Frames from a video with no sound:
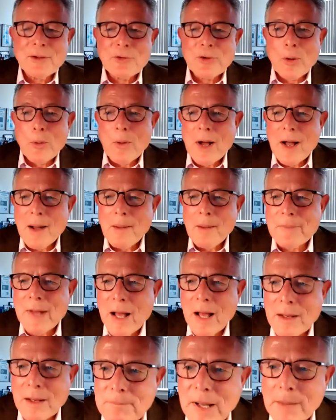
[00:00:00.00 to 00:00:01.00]
so um,
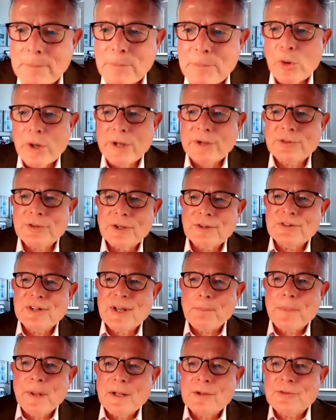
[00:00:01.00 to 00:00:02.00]
I'm, I'm, going to
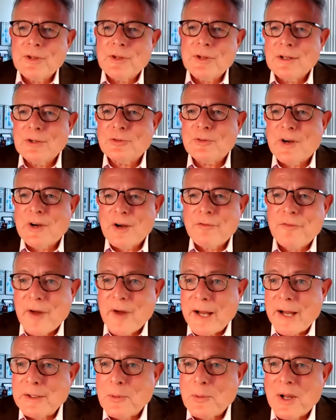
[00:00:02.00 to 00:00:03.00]
dip into these very
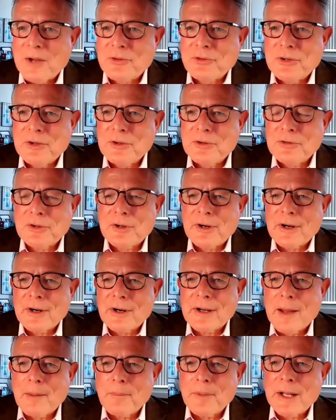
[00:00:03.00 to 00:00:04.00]
fine questions that are
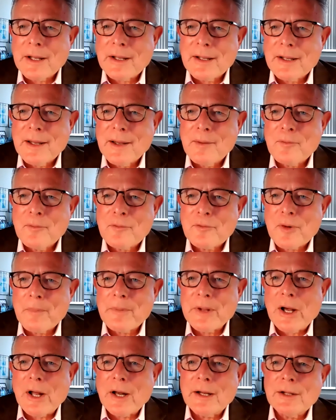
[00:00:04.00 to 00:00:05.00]
coming uh, from
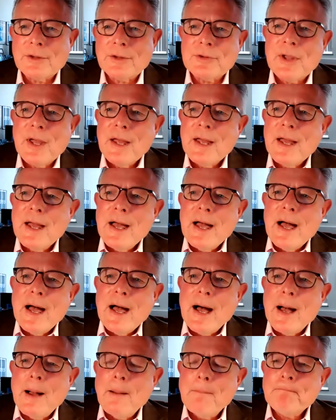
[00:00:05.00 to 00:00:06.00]
the audience.
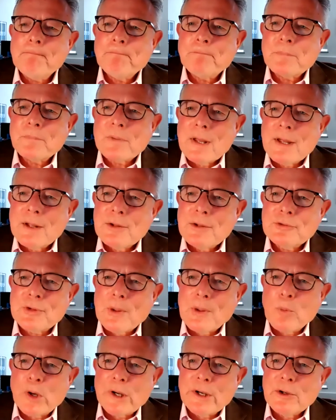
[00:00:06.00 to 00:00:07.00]
Um,
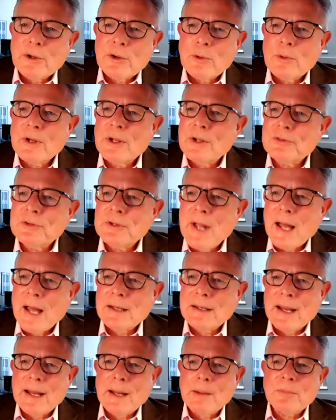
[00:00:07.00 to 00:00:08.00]
someone who is not
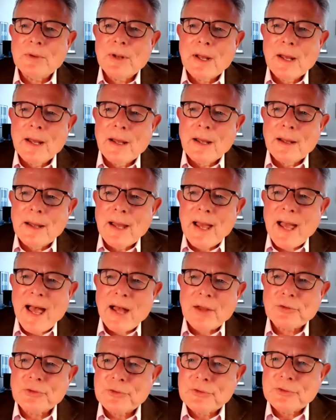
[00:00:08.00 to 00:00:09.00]
named uh,
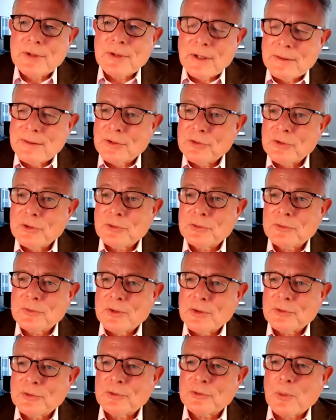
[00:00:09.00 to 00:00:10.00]
asks, and this is,
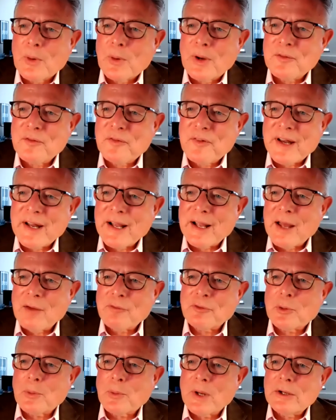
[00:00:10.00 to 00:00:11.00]
this is quite fitting
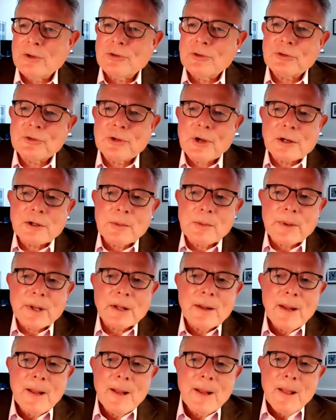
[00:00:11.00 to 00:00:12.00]
after what you just talked about,
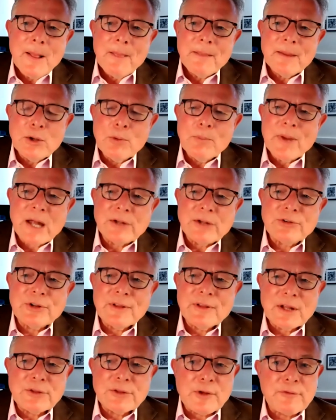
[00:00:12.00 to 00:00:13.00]
you
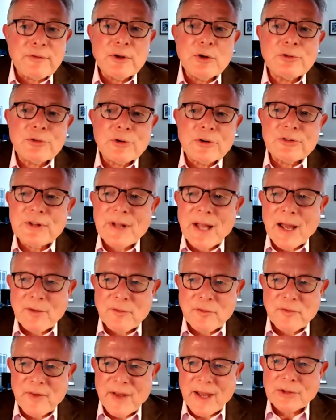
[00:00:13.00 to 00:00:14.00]
mentioned that the future is not
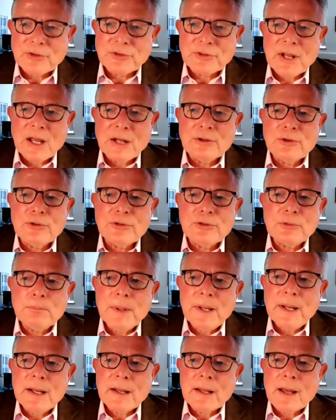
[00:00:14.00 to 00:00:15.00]
fixed. Can you
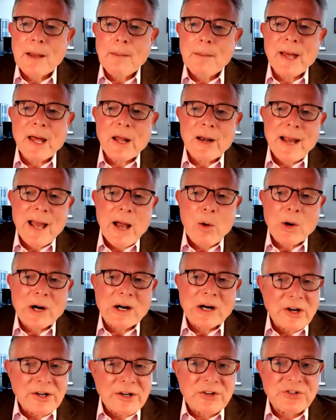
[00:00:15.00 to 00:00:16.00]
speak about how
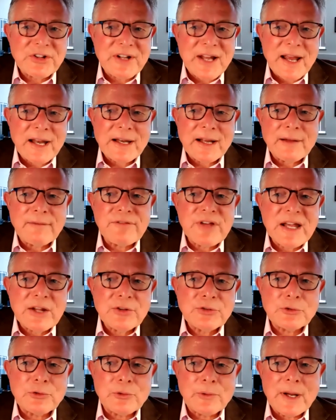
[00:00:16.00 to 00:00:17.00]
our understanding of
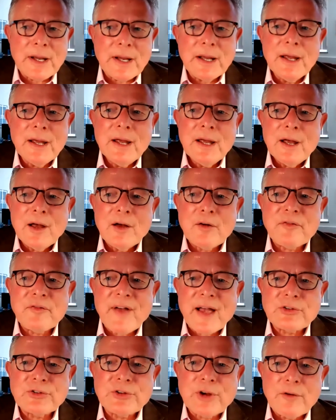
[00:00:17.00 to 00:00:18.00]
history
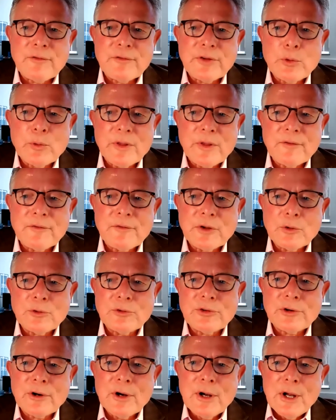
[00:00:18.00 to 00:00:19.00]
affects our view of the
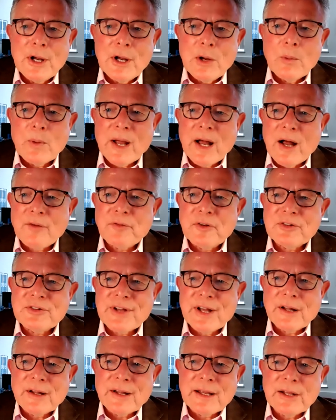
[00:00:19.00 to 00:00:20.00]
future? We often
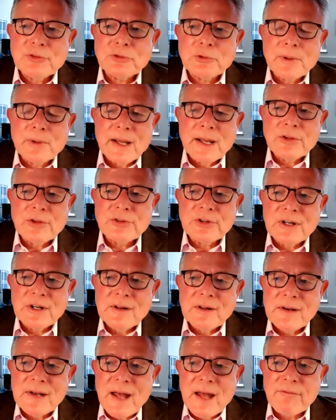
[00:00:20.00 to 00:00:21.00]
tell history as an
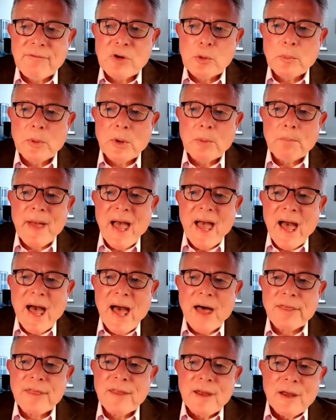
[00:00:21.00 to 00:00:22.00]
inevitable
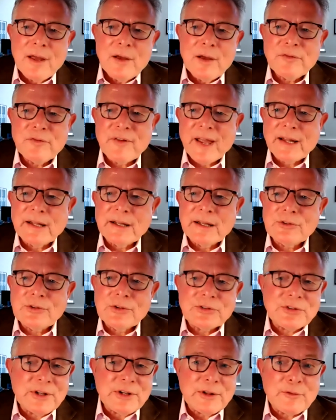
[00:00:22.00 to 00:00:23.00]
path, failing to
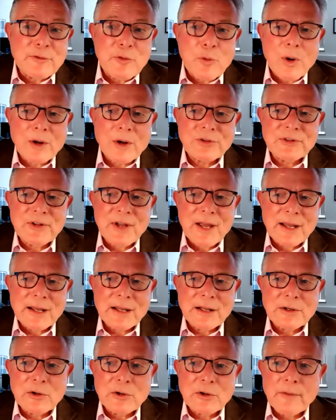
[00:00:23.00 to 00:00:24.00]
see the forks
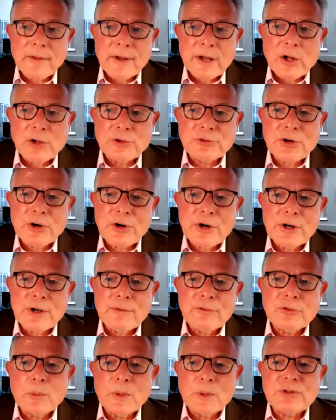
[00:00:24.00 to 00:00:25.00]
taken or the
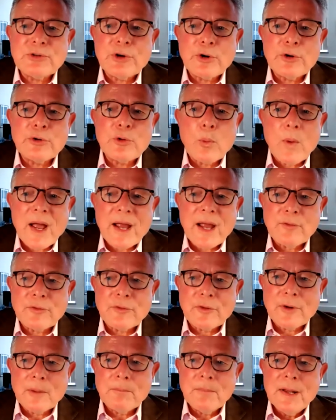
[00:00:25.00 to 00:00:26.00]
alternatives we turned away
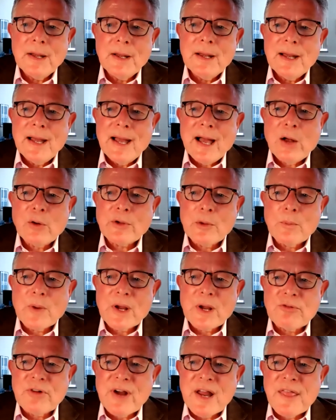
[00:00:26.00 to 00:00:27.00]
from how can
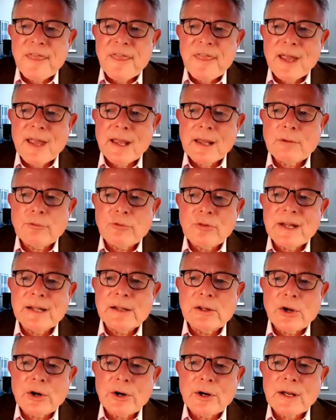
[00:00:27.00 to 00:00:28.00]
we rethink,
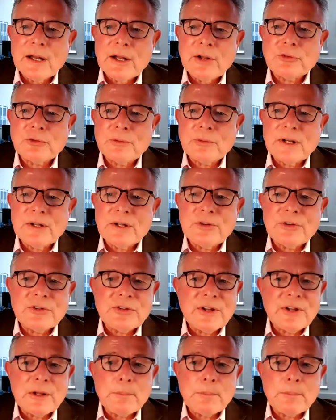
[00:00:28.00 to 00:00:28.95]
relearn history to see the